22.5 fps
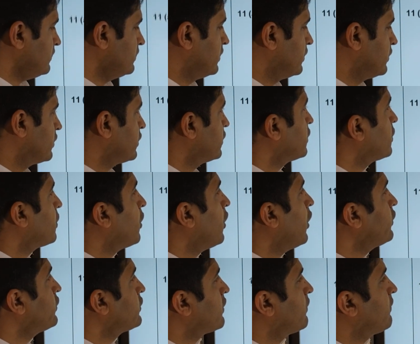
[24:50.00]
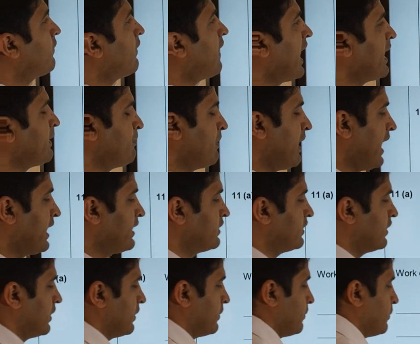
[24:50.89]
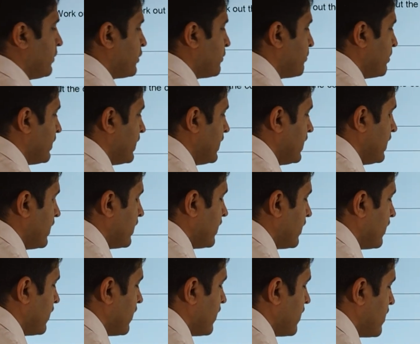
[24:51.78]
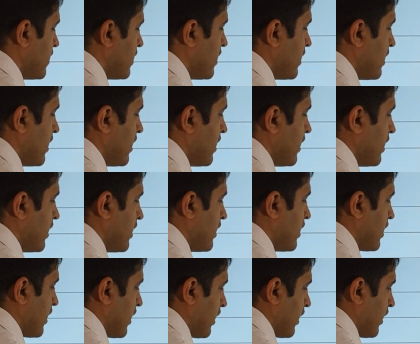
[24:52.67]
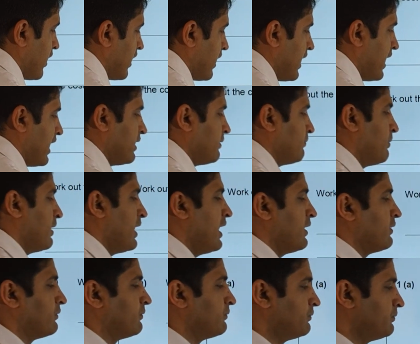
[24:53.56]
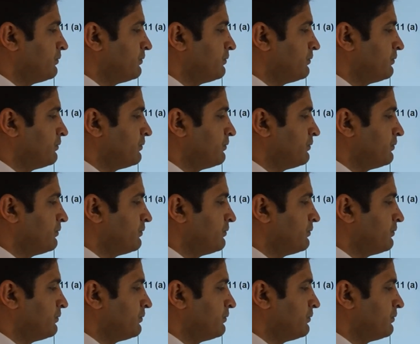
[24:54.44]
So the cost of 5 bags would be £9.